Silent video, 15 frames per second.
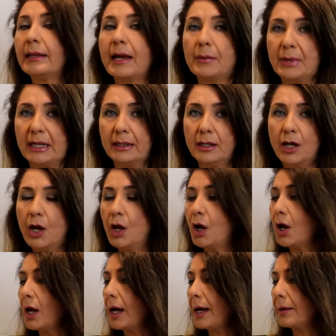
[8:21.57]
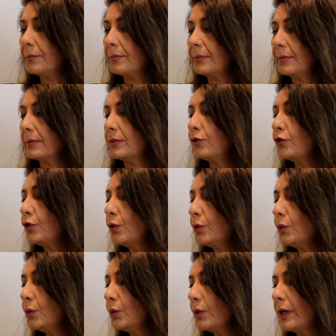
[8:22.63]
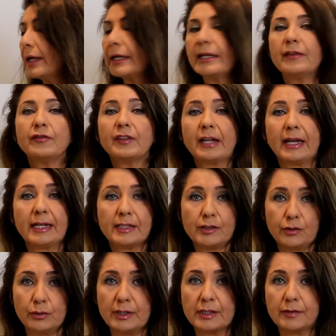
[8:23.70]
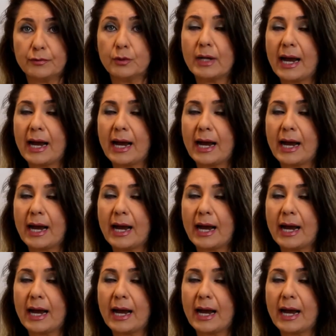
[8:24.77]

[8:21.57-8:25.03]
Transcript: lemon to give taste to this food.